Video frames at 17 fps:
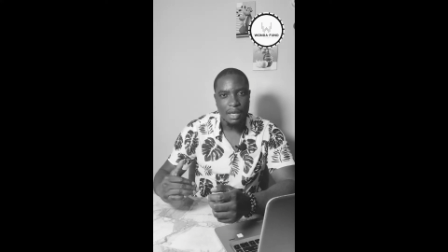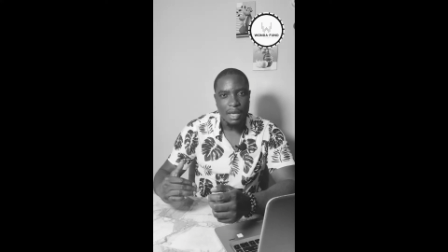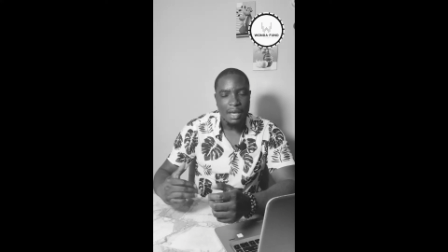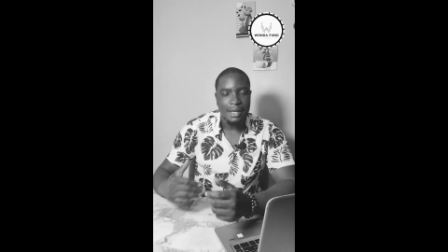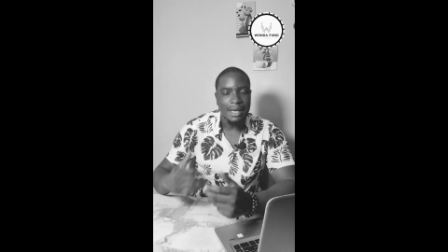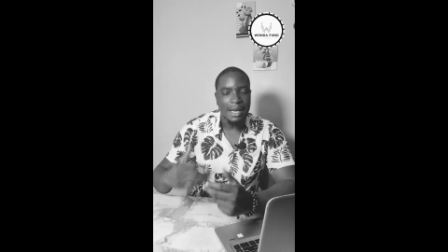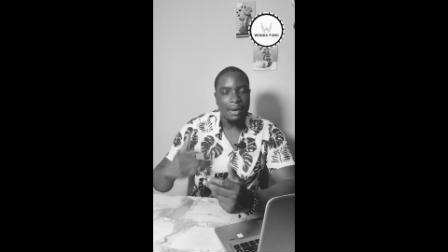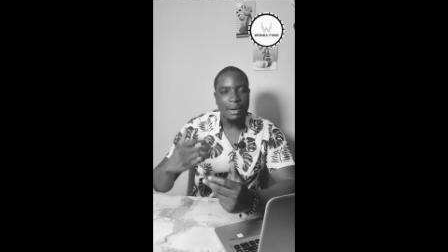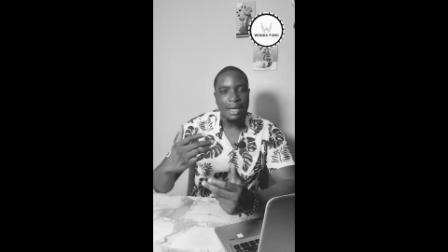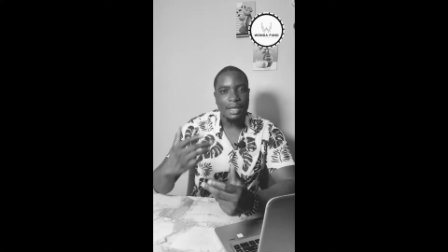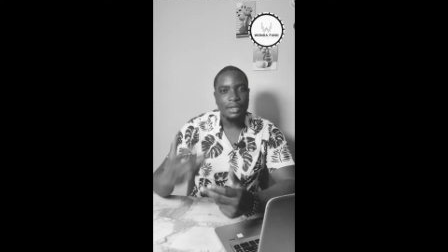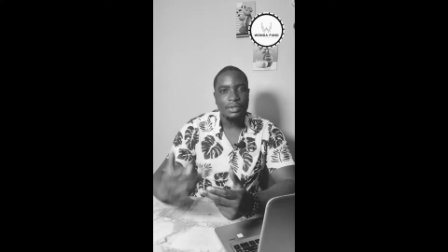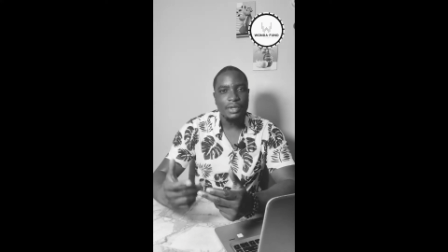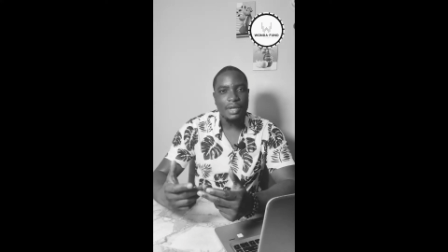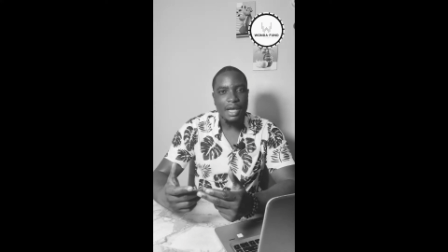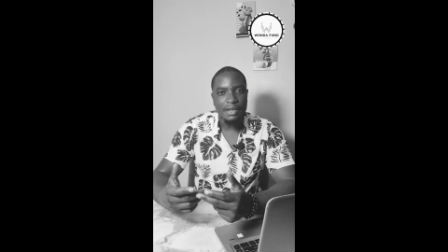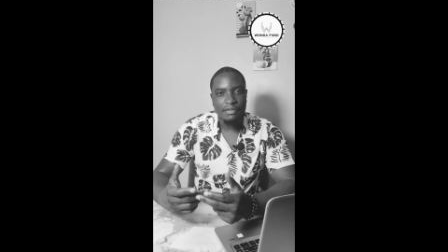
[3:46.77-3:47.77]
Now,
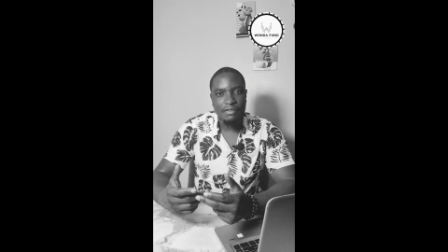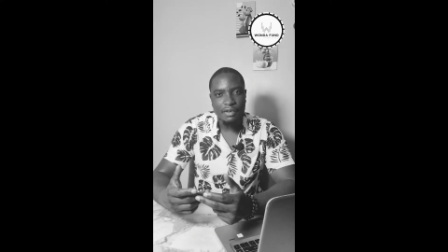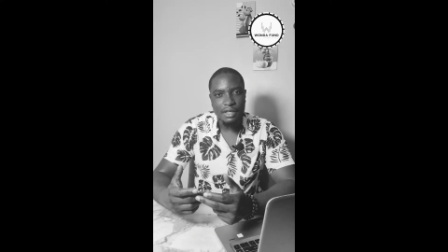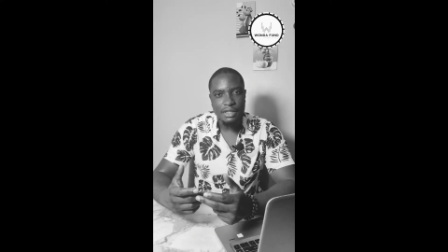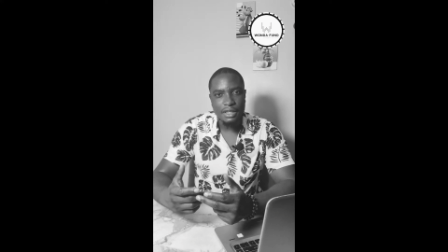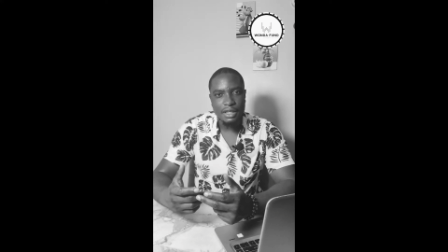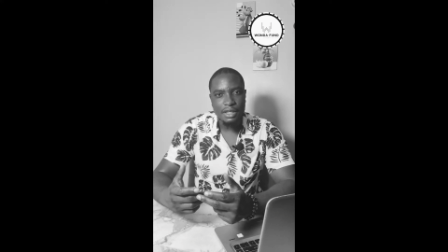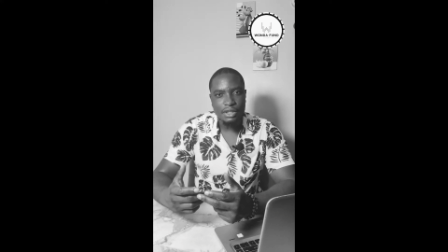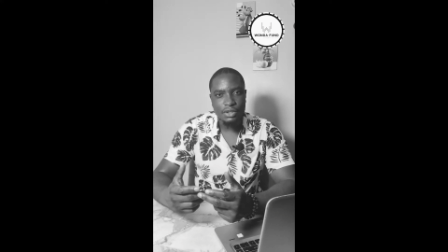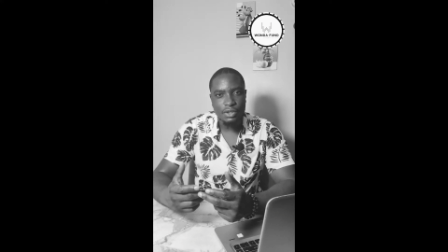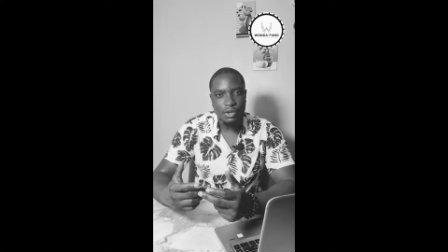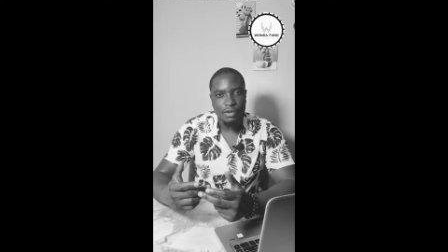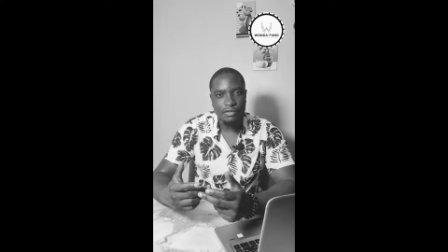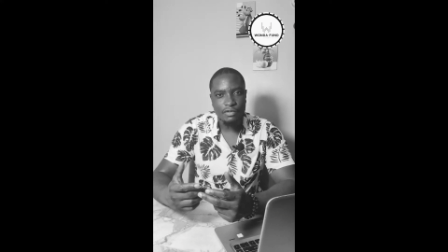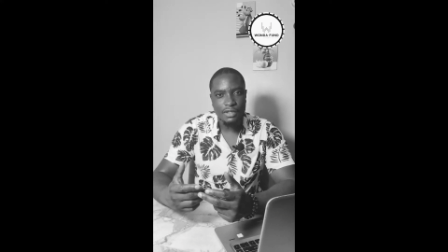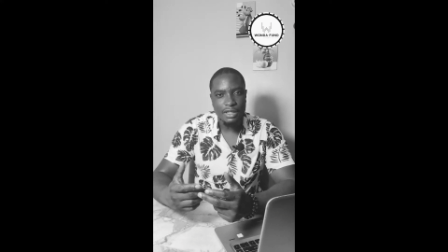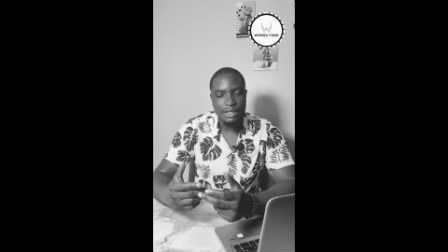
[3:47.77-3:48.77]
another advantage
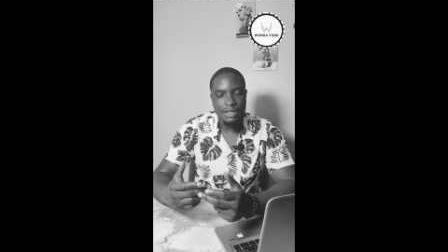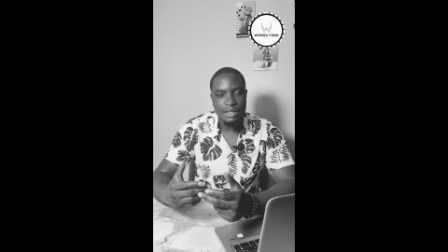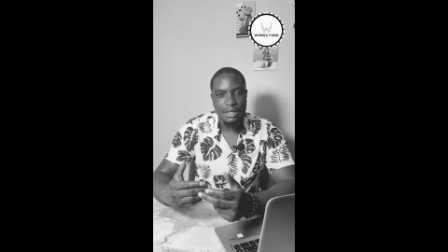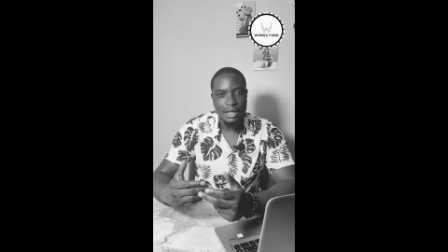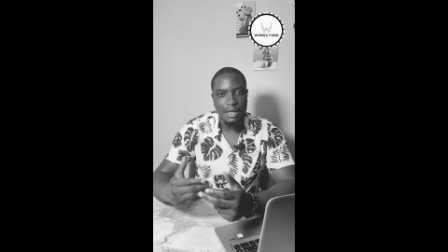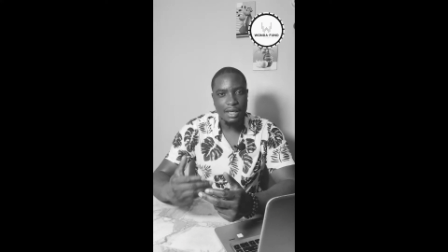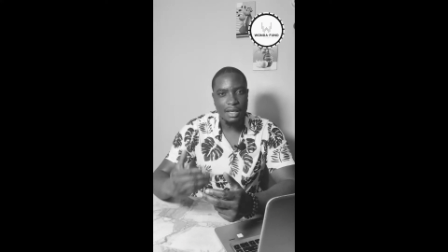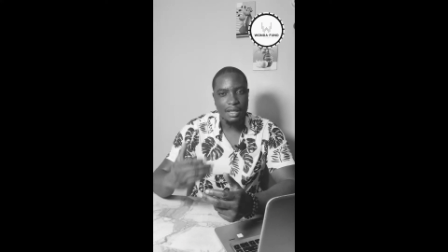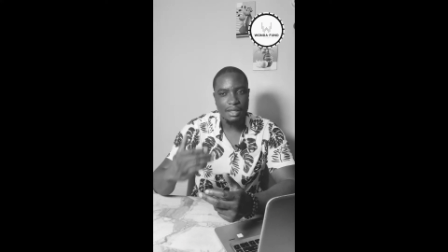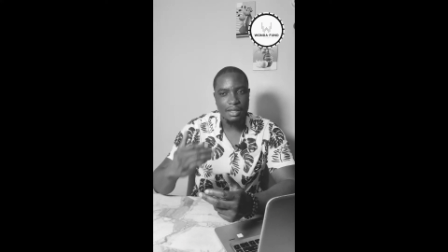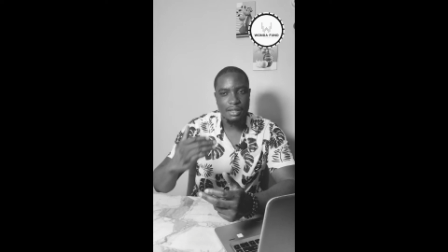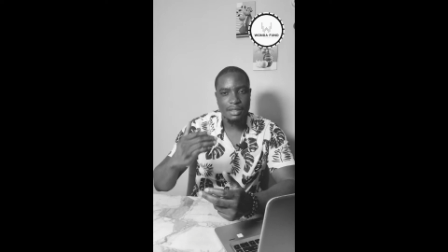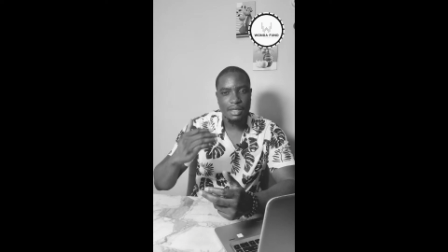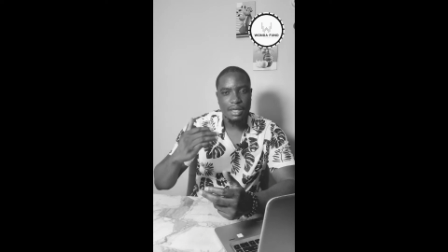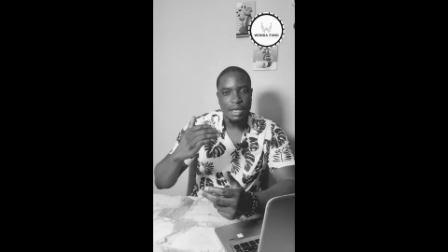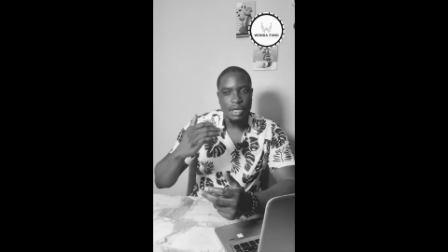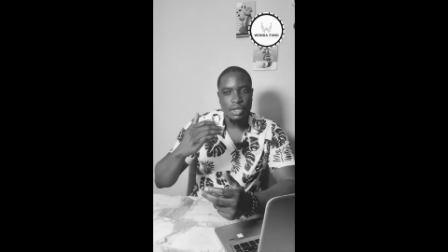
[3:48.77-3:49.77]
of DCA is
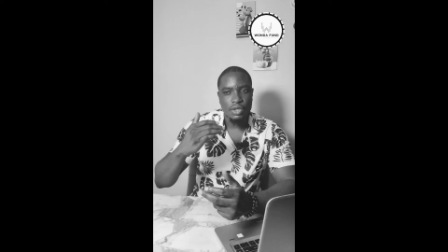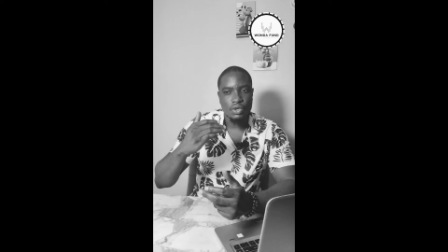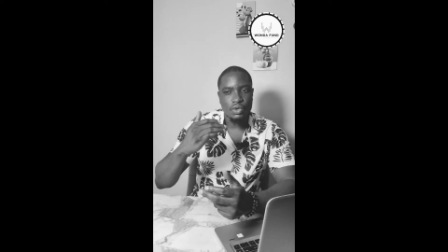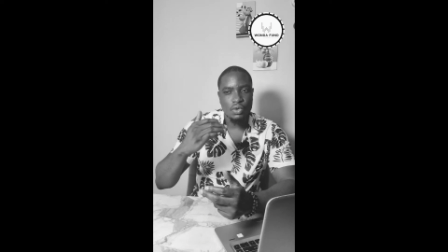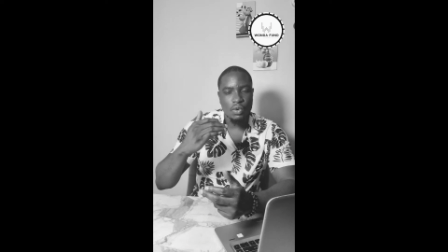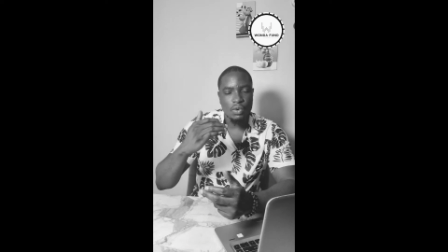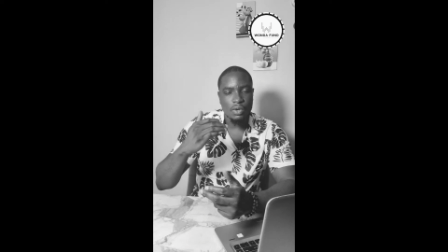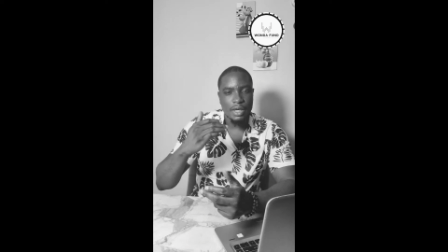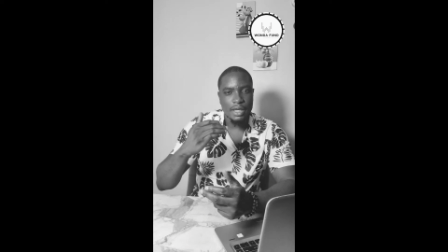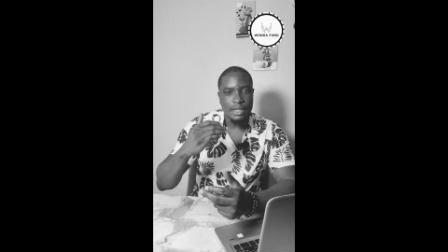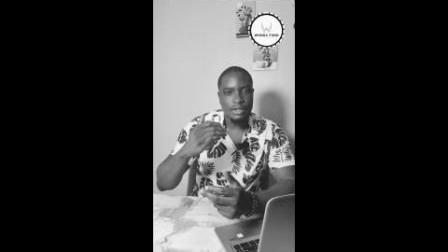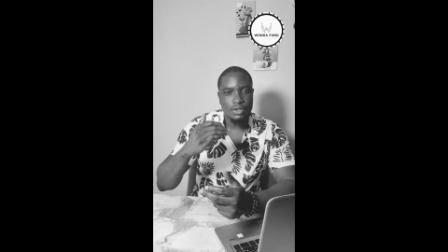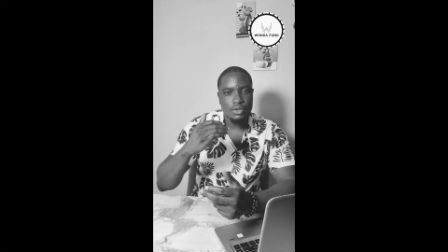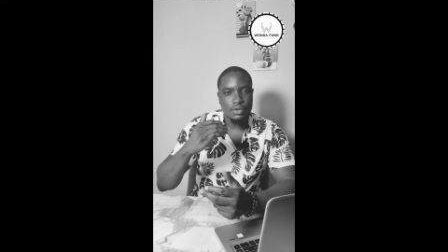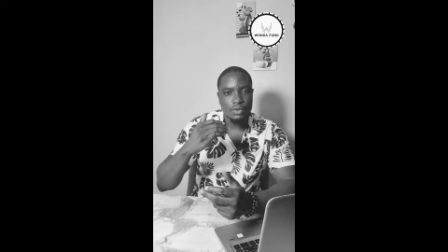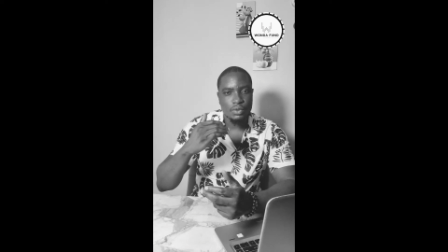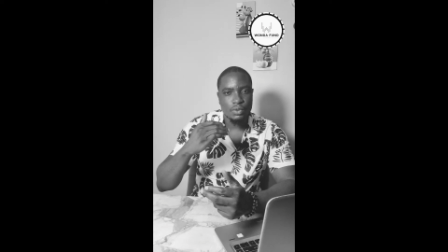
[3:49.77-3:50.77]
you don't get
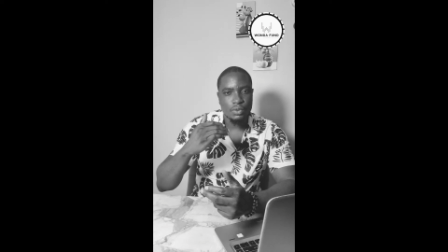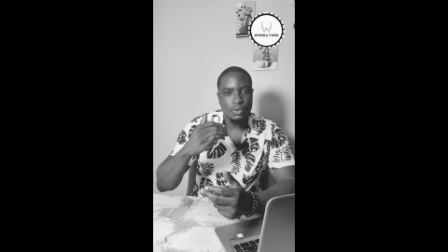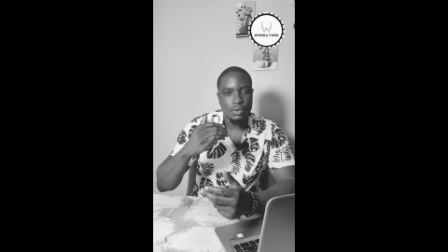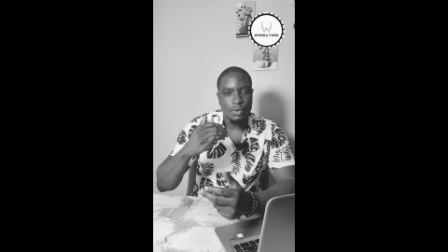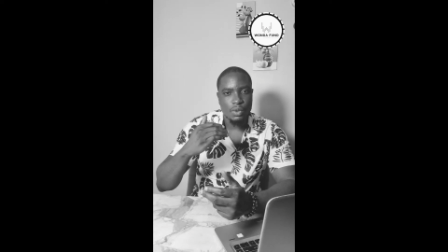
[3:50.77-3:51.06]
to